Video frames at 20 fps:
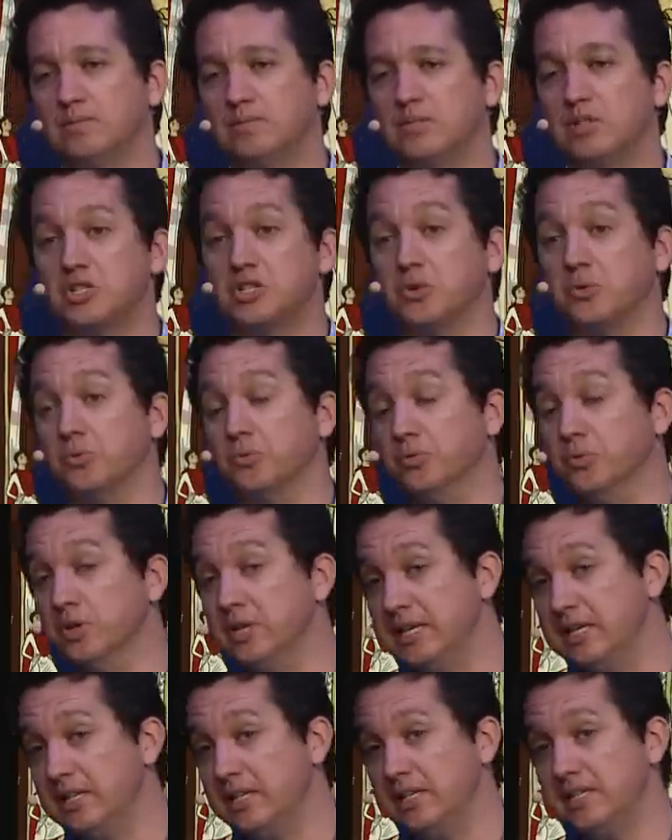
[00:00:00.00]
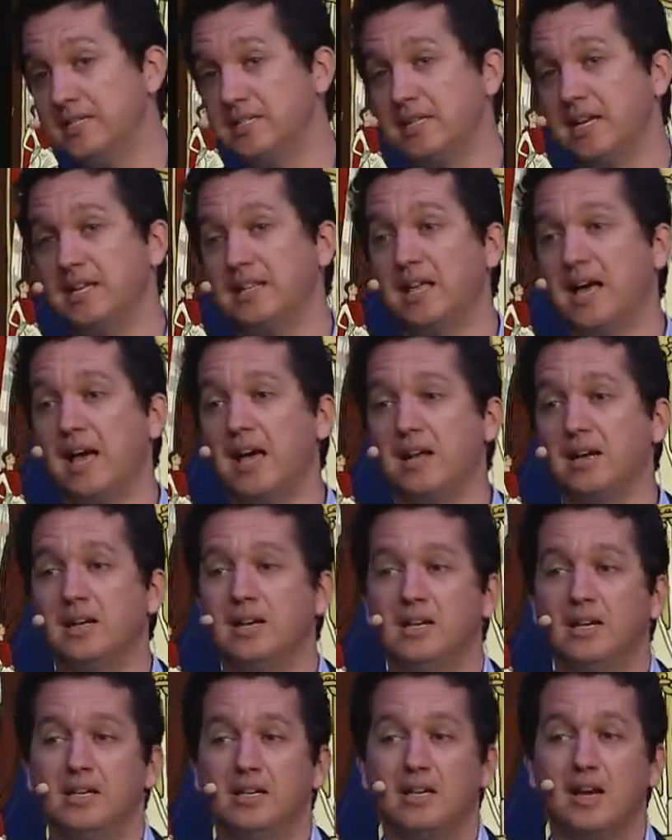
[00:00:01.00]
Does it really say that?
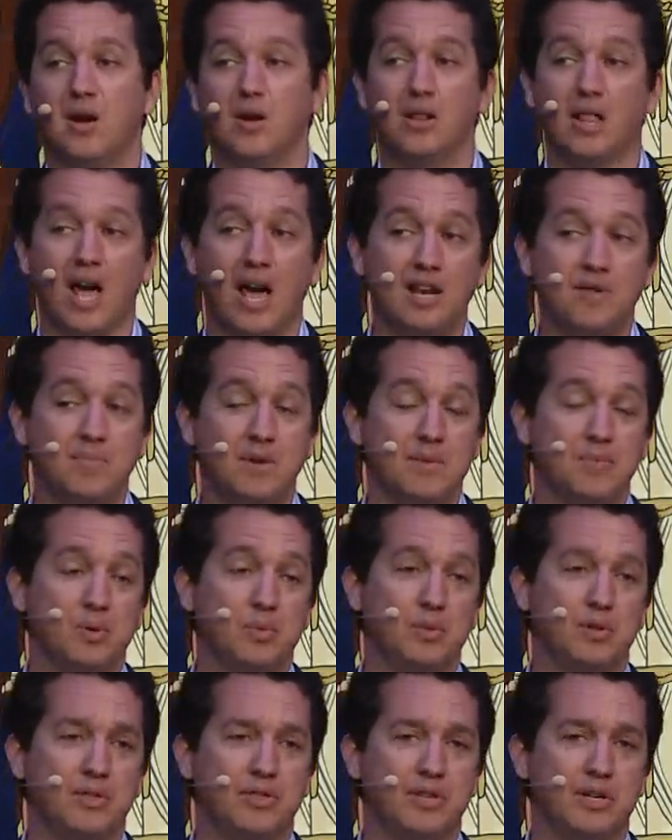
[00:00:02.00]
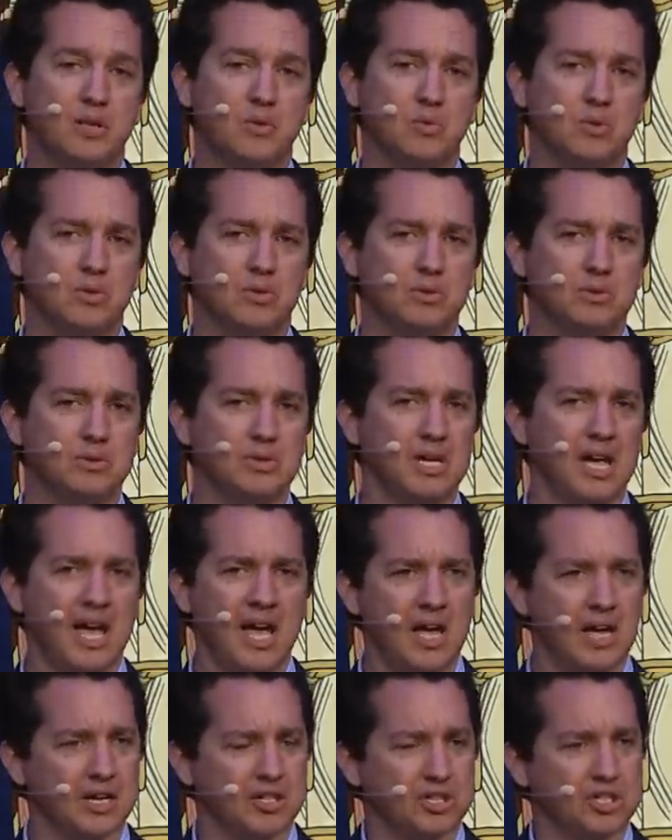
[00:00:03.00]
Now, a lot of people will think, well,
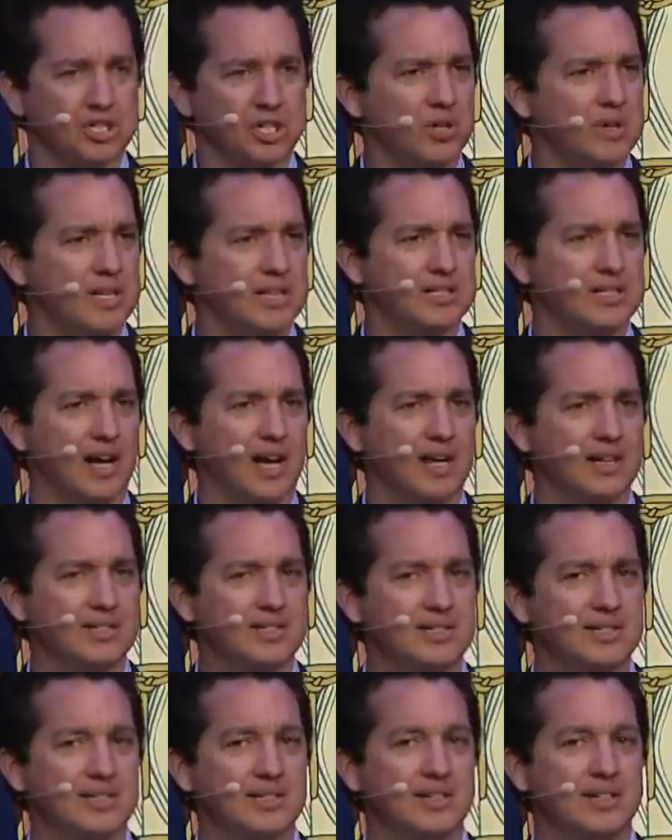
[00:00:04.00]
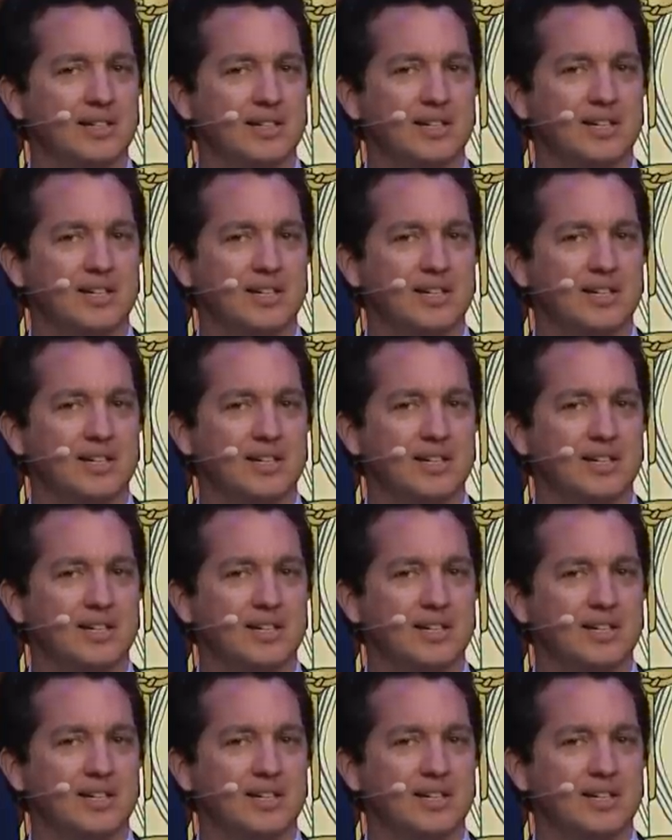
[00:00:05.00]
yeah, sure it does.